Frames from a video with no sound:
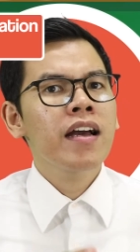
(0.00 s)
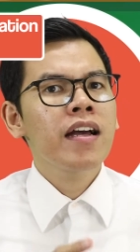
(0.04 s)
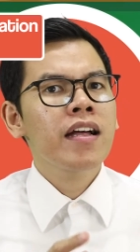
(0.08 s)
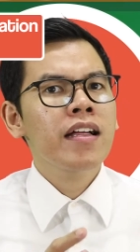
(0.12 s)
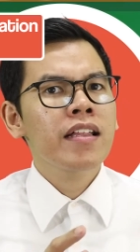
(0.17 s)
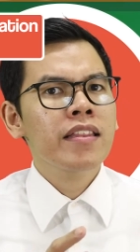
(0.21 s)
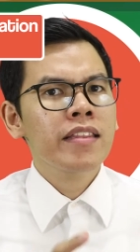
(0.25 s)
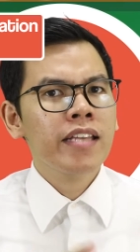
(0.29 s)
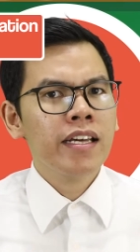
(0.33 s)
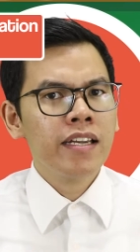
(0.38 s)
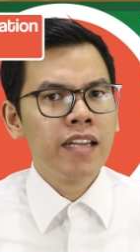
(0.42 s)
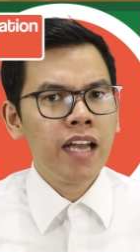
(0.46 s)

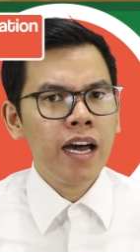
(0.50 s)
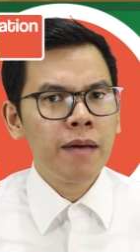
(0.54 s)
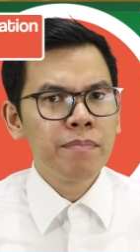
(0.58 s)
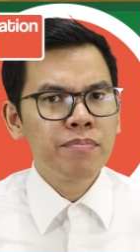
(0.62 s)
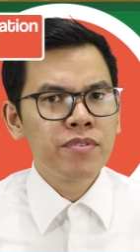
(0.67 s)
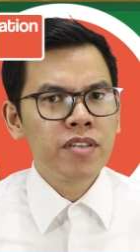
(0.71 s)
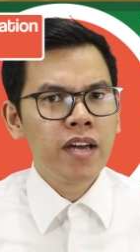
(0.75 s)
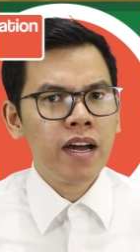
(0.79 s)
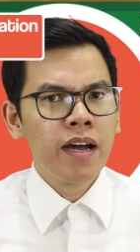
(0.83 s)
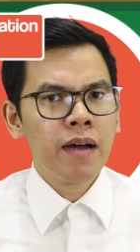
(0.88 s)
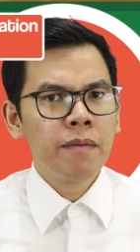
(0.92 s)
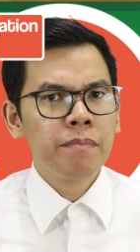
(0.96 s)
the
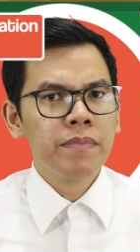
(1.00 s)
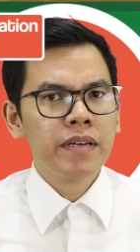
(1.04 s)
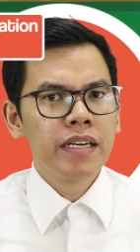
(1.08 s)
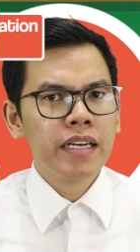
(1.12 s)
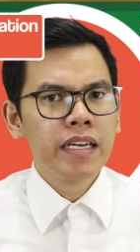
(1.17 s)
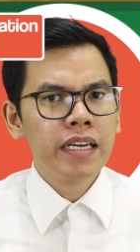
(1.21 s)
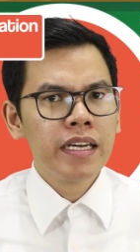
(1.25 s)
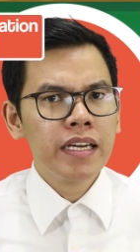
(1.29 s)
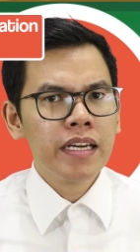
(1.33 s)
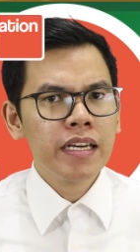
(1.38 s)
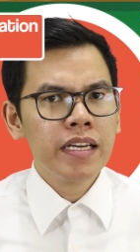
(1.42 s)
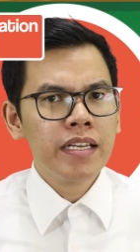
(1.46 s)
laptop
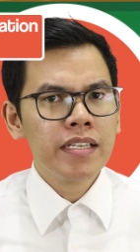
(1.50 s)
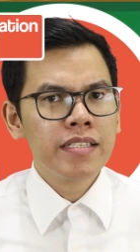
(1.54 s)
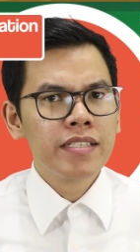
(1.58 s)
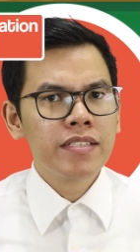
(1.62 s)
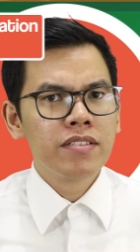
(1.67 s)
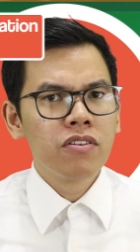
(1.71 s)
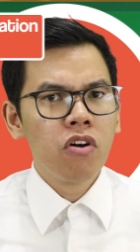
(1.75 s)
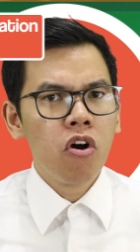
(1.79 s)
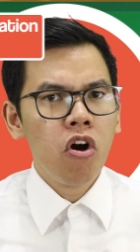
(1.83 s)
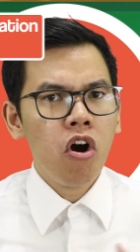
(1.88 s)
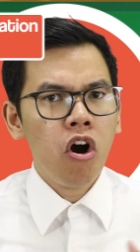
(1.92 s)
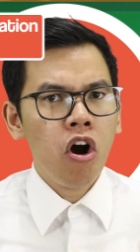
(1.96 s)
is
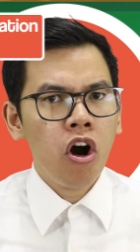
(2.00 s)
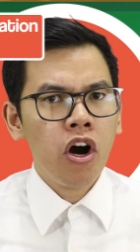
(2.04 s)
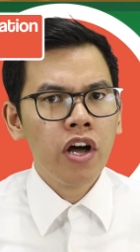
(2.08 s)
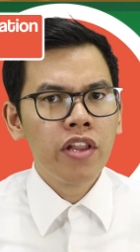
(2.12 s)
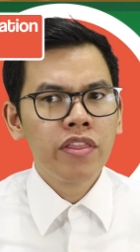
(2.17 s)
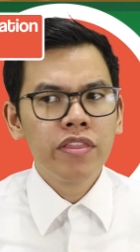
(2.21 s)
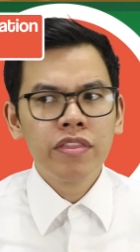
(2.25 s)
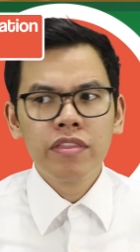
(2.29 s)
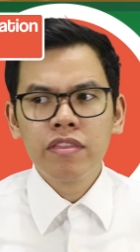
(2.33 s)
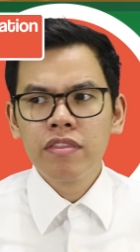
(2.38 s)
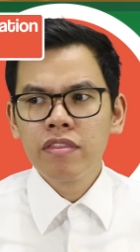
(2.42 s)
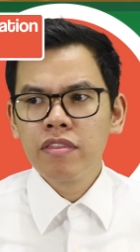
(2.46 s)

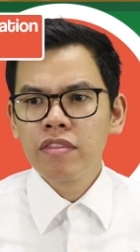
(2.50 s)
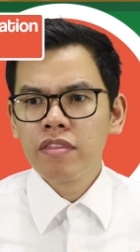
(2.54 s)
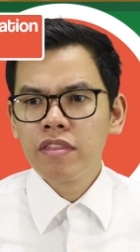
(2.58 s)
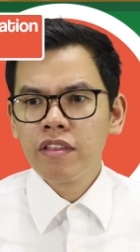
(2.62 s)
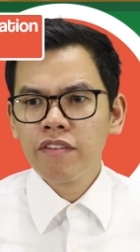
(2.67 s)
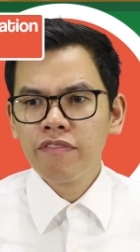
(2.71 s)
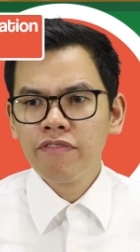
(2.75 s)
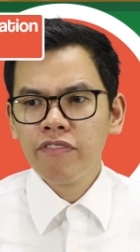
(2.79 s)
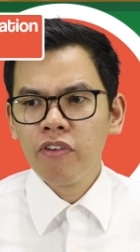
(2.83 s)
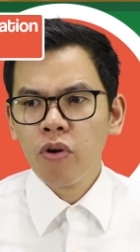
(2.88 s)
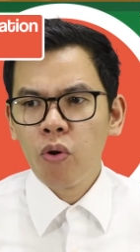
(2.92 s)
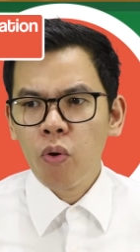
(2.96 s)
on the
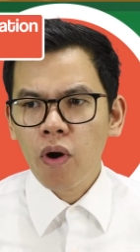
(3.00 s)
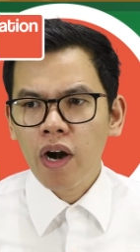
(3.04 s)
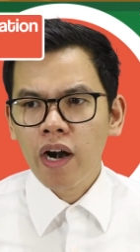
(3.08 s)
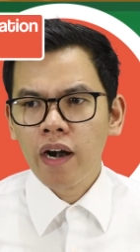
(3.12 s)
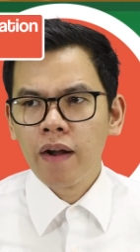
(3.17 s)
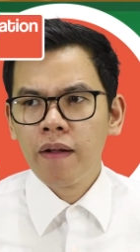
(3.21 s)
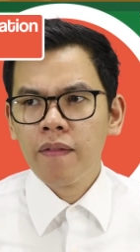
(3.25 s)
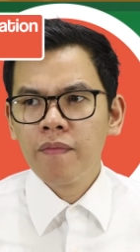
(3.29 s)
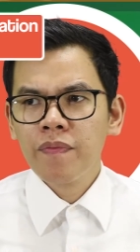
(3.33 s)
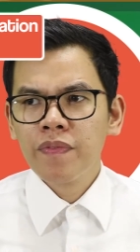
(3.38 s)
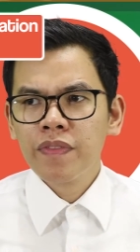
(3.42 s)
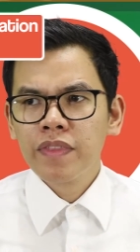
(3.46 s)
floor.
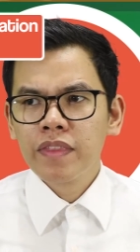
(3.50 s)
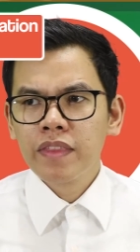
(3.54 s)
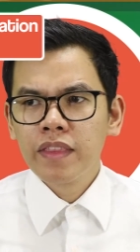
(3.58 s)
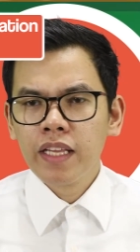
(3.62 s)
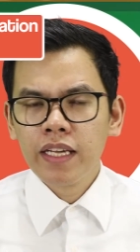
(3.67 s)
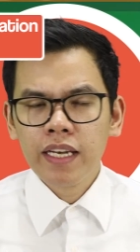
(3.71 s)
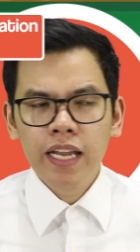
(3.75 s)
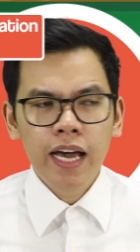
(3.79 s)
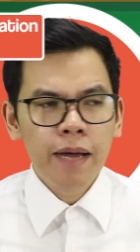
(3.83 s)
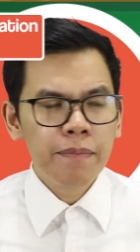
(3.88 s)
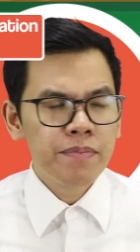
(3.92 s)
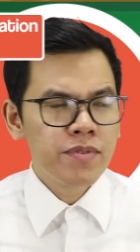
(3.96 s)
The
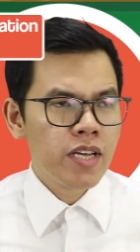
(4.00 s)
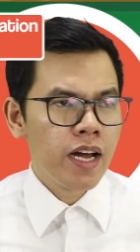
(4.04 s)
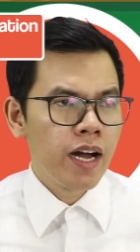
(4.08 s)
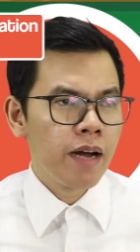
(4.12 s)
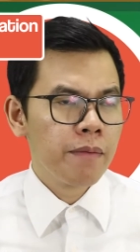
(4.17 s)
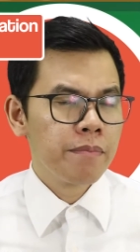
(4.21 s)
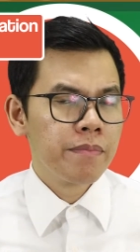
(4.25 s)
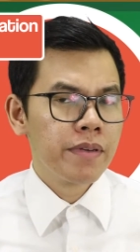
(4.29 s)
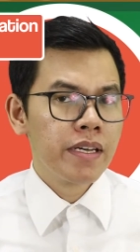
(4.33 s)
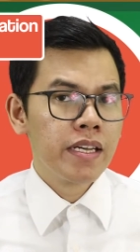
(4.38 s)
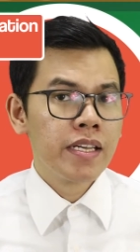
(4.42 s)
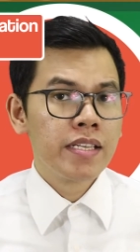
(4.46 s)

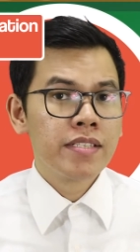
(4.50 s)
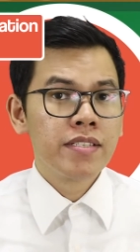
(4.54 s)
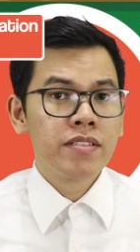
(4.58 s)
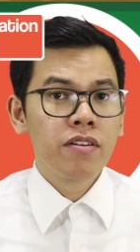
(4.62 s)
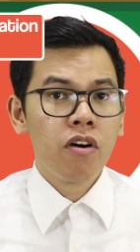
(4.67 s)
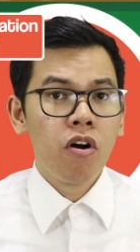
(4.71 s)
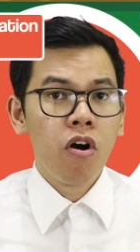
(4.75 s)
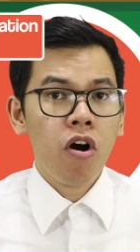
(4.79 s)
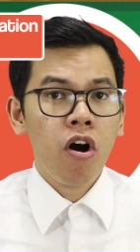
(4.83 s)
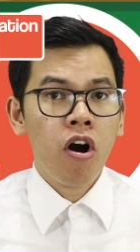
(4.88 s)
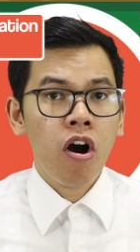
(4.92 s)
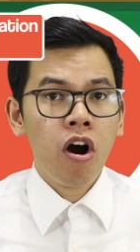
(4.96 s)
laptop is
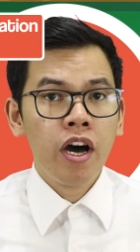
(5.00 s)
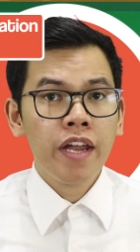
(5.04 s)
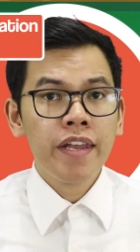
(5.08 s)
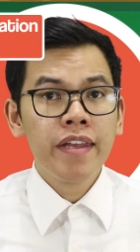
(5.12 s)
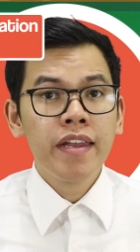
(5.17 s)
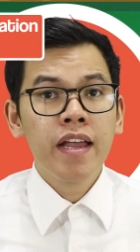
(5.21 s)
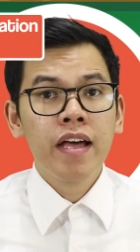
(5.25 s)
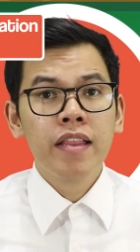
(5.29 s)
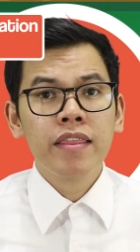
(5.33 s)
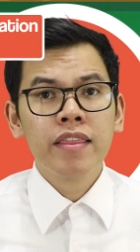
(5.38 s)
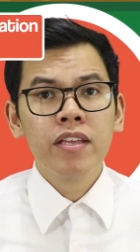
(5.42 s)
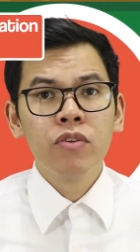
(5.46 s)
on
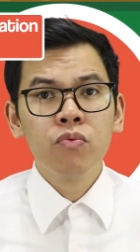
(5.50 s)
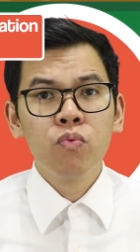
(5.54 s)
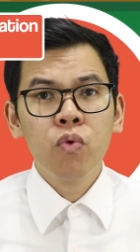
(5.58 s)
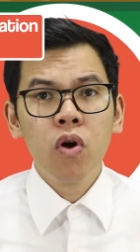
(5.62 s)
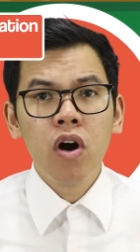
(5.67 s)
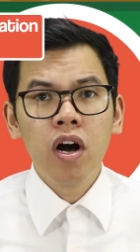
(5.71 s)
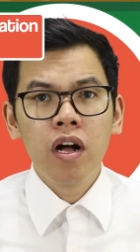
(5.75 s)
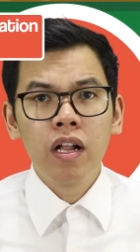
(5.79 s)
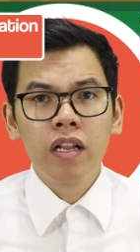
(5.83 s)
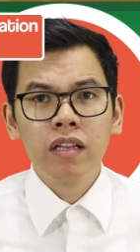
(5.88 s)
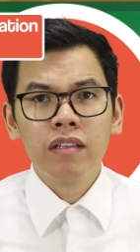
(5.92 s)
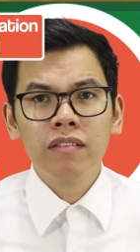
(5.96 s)
the
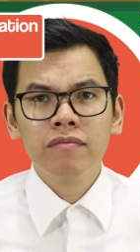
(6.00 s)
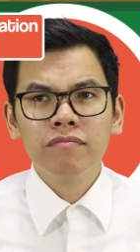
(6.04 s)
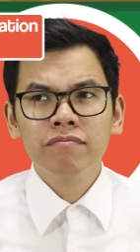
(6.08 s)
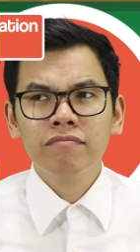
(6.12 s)
wall.